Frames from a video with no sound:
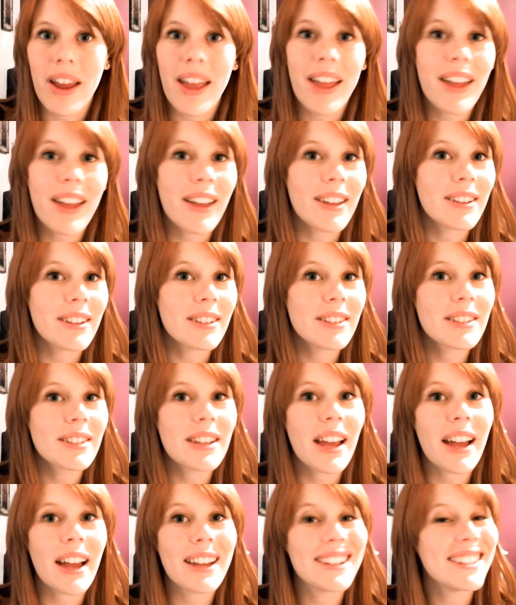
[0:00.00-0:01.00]
and
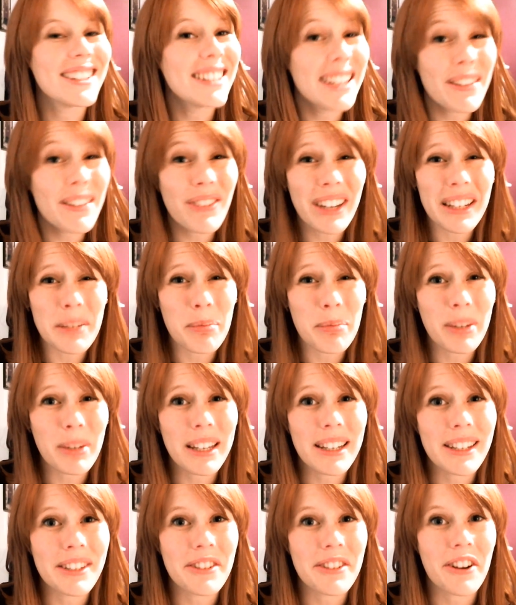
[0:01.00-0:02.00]
I didn't even get to play
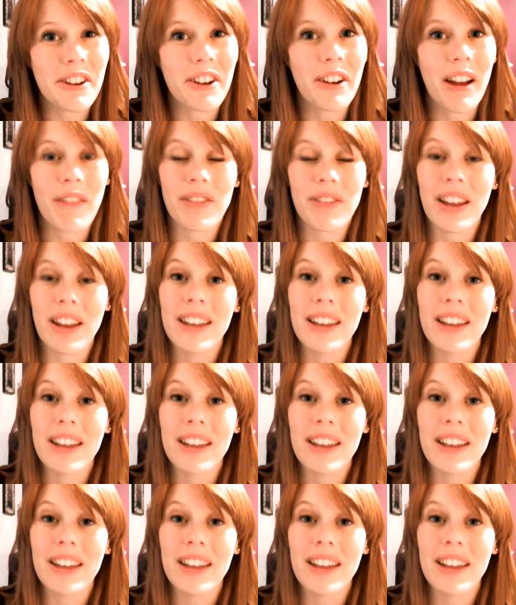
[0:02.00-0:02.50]
any StarCraft,